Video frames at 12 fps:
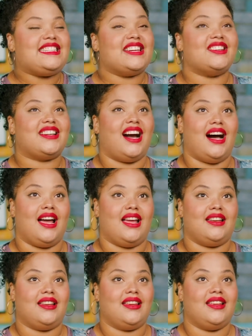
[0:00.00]
Dear
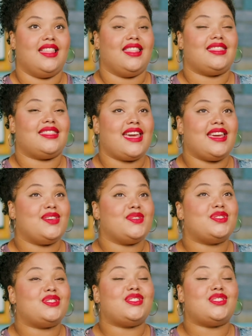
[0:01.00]
God, thank you
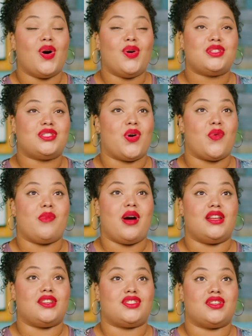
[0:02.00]
so, so
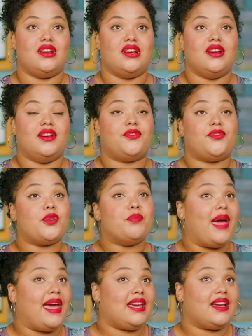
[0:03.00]
much for
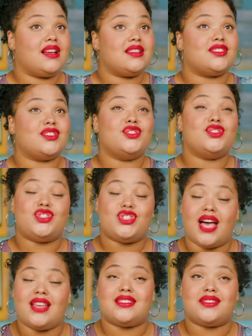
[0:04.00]
making us
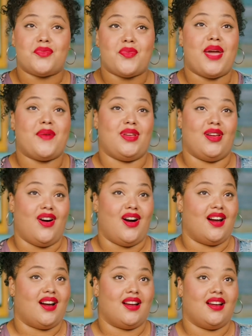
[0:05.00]
just the way we
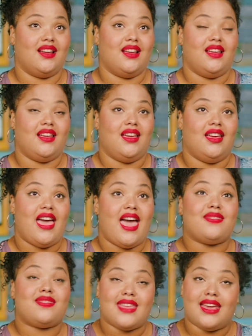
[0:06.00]
are.
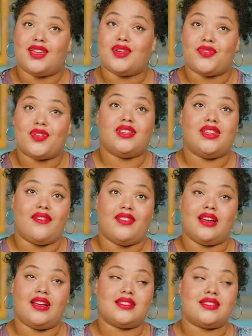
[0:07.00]
And thank you for
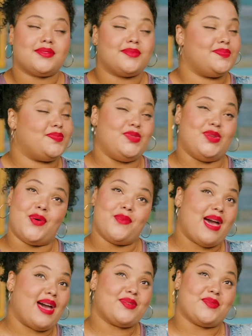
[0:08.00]
loving us no
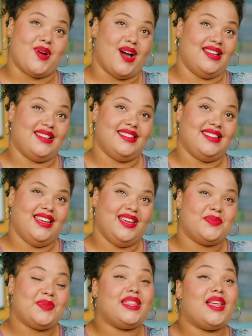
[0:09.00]
matter what.
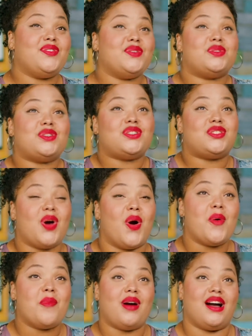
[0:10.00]
We love you
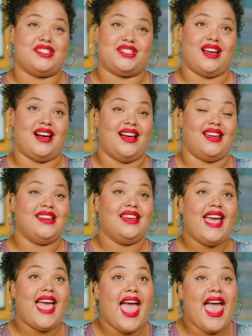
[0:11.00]
so much, God.
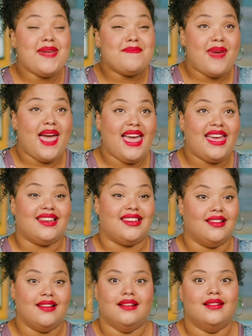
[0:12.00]
Amen.